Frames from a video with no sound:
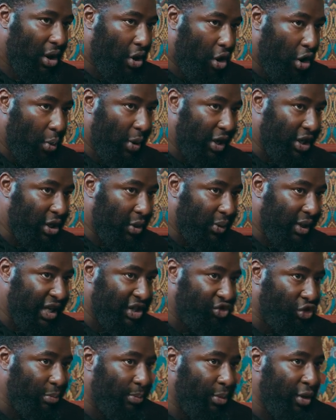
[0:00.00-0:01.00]
All we're doing
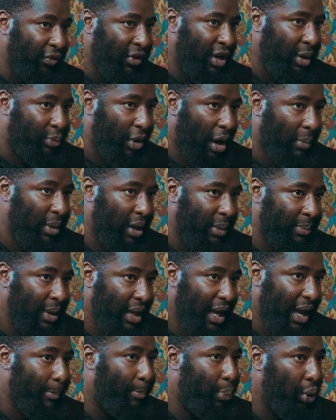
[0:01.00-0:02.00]
is removing the
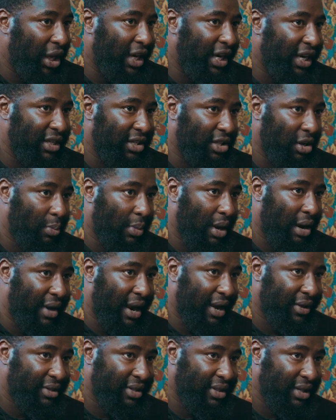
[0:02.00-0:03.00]
problem and pulling it somewhere
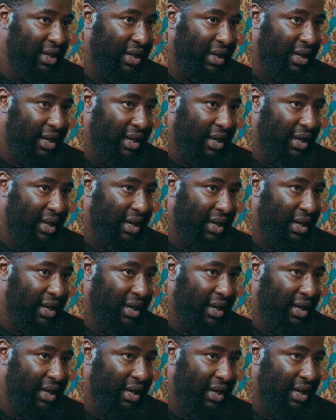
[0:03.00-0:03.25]
else.